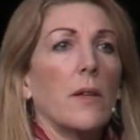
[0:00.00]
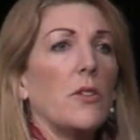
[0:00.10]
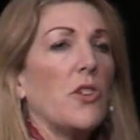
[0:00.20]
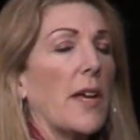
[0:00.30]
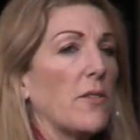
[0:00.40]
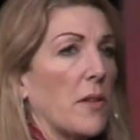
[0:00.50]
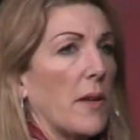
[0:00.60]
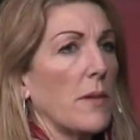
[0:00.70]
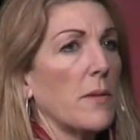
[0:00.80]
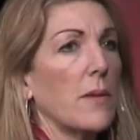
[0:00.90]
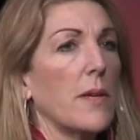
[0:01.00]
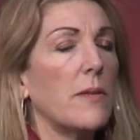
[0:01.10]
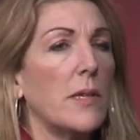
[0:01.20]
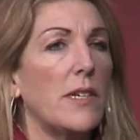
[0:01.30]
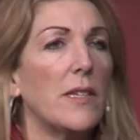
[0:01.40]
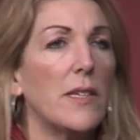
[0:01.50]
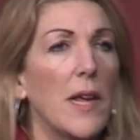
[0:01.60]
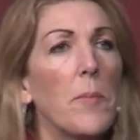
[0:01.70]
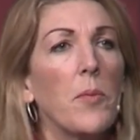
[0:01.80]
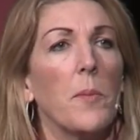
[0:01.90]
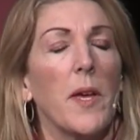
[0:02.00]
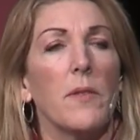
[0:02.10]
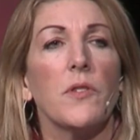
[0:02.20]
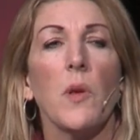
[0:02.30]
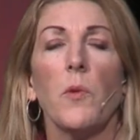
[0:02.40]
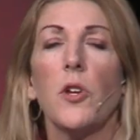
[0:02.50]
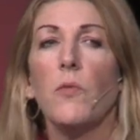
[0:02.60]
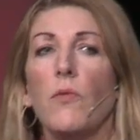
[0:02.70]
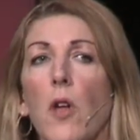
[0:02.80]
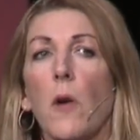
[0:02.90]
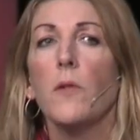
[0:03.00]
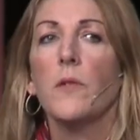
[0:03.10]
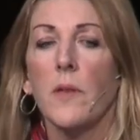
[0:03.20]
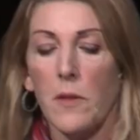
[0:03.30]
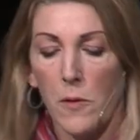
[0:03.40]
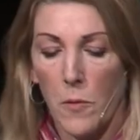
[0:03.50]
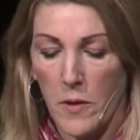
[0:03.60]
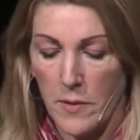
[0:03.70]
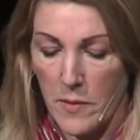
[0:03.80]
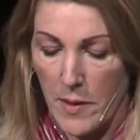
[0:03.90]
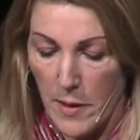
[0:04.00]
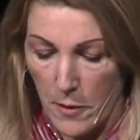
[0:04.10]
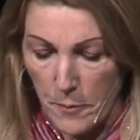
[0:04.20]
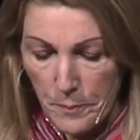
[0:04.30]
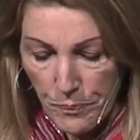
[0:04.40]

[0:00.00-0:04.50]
Gentleness is the temperament of someone who knows that the Lord is near.